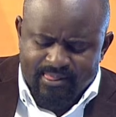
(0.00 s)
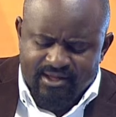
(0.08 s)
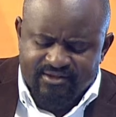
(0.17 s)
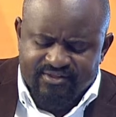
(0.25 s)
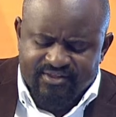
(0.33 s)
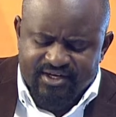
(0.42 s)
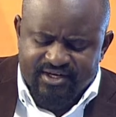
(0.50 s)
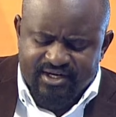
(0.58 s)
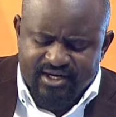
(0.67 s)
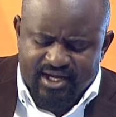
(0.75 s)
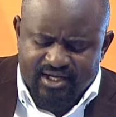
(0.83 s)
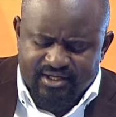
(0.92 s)

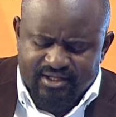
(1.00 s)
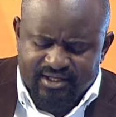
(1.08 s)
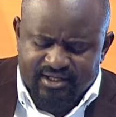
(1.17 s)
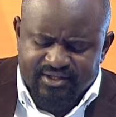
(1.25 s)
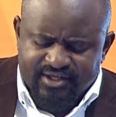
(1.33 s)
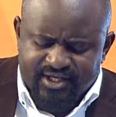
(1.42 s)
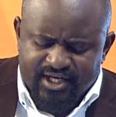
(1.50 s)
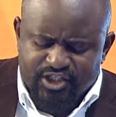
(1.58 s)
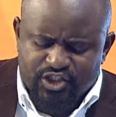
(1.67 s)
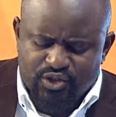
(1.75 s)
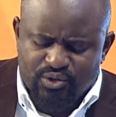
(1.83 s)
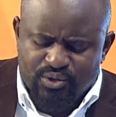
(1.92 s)
the
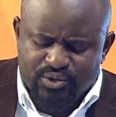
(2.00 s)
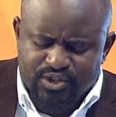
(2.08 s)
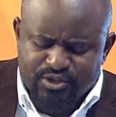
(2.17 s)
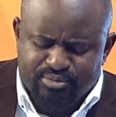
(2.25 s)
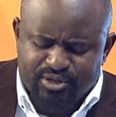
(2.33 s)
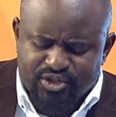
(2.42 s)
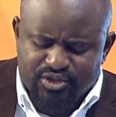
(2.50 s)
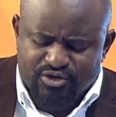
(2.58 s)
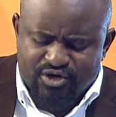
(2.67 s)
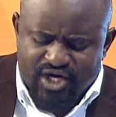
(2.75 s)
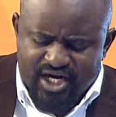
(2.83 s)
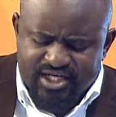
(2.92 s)
National Special
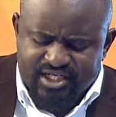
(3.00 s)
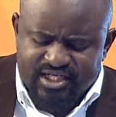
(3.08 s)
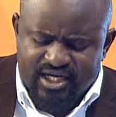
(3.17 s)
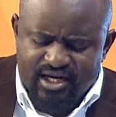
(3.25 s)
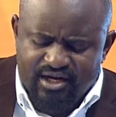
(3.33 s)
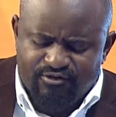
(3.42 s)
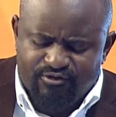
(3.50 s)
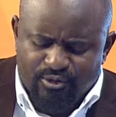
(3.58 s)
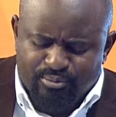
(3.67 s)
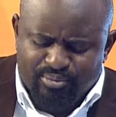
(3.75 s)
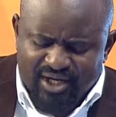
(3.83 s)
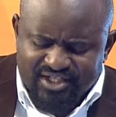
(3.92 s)
Grant
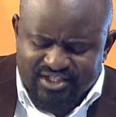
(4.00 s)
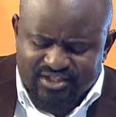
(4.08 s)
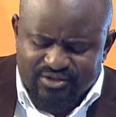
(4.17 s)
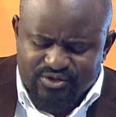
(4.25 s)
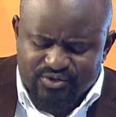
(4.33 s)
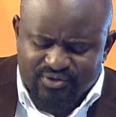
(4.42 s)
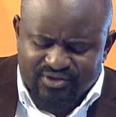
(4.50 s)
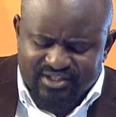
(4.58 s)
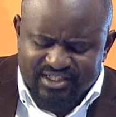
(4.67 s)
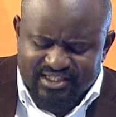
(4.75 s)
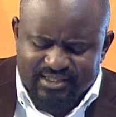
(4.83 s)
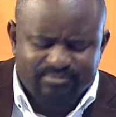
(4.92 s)
for Persons with
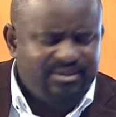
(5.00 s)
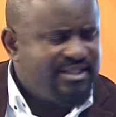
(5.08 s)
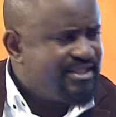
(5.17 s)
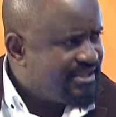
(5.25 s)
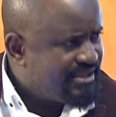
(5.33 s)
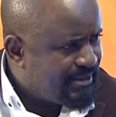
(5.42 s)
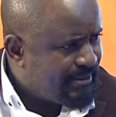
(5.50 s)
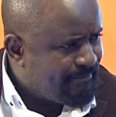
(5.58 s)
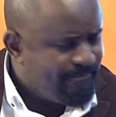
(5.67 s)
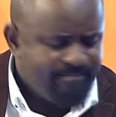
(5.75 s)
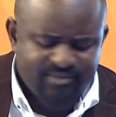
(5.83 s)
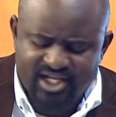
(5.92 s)
Disability.
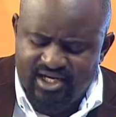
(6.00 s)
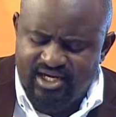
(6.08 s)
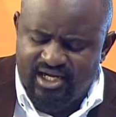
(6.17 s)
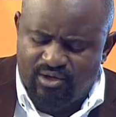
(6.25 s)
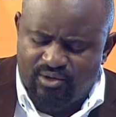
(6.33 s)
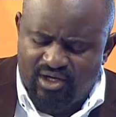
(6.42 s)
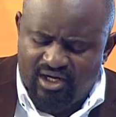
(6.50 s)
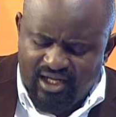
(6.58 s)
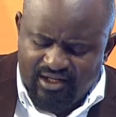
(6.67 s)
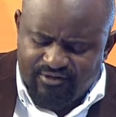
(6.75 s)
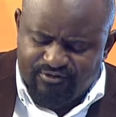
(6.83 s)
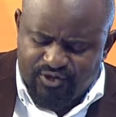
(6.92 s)
Now,
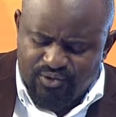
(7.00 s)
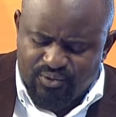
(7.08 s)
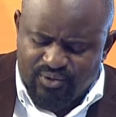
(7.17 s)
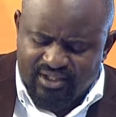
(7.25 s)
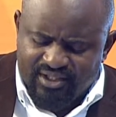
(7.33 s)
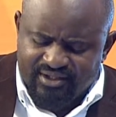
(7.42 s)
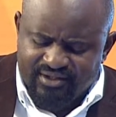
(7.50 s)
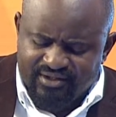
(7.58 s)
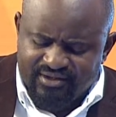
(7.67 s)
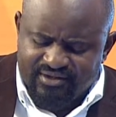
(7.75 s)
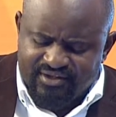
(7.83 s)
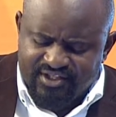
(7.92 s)
our viewer,
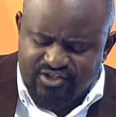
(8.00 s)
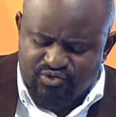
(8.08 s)
this